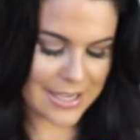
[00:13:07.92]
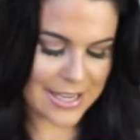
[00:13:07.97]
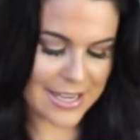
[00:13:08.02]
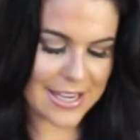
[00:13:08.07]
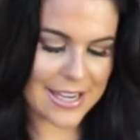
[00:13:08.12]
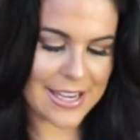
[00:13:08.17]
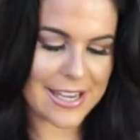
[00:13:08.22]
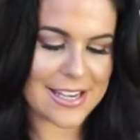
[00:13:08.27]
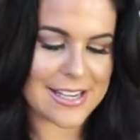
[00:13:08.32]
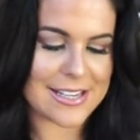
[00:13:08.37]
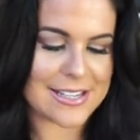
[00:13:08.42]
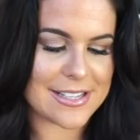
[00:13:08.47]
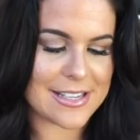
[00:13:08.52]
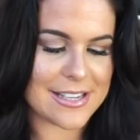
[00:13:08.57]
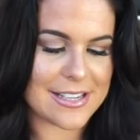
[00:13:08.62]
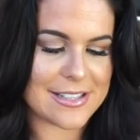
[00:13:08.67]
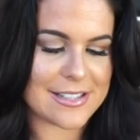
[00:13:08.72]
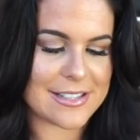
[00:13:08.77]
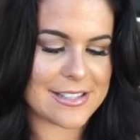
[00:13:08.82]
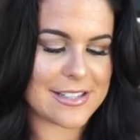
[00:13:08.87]
Here is
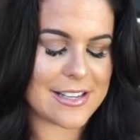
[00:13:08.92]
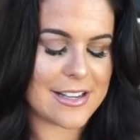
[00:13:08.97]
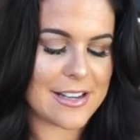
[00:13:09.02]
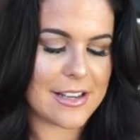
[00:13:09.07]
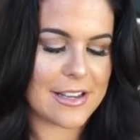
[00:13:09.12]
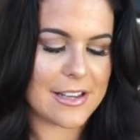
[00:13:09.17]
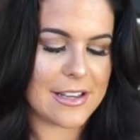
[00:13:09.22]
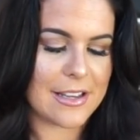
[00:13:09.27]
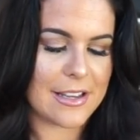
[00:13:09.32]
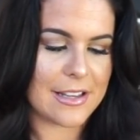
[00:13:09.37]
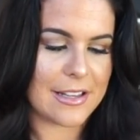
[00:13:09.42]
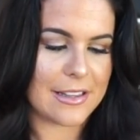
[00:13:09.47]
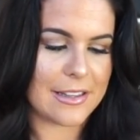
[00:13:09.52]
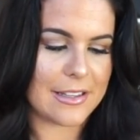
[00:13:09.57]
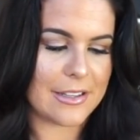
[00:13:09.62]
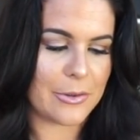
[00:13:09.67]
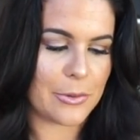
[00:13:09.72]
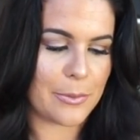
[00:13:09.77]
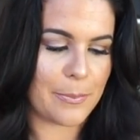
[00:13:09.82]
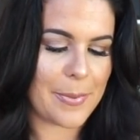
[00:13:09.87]
its
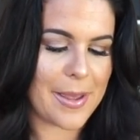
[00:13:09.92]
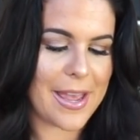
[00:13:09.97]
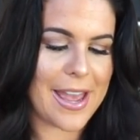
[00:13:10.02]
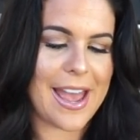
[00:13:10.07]
little